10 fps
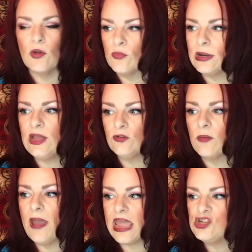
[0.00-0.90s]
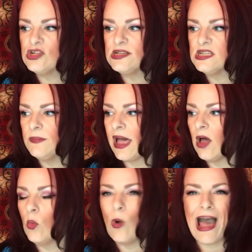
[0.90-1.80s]
for 300 pages
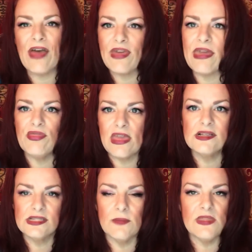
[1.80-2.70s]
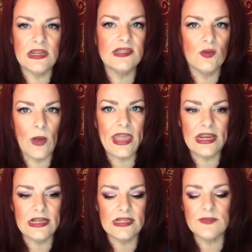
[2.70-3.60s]
about why they think something is the way
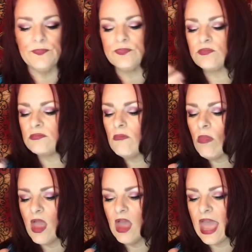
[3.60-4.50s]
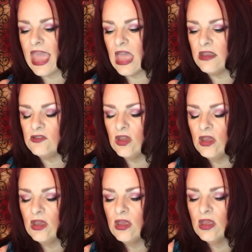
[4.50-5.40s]
it is. And
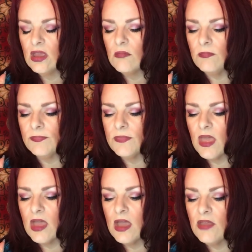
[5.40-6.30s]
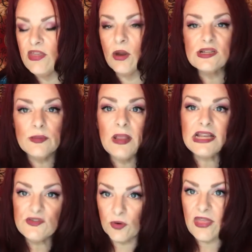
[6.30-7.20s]
there is a
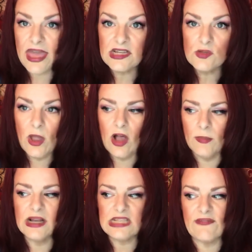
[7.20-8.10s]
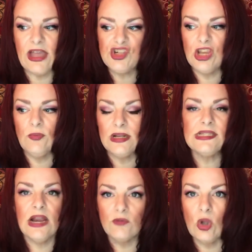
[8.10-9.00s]
place for that as well, because I've actually read
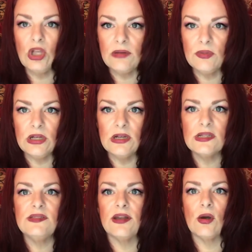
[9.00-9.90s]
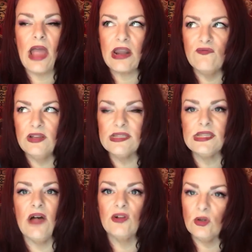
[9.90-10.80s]
several good books that are kind of
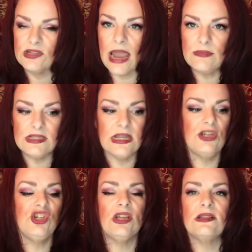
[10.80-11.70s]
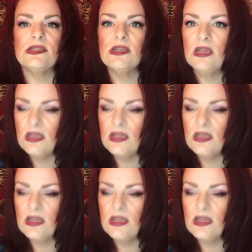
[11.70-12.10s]
philosophical type discussions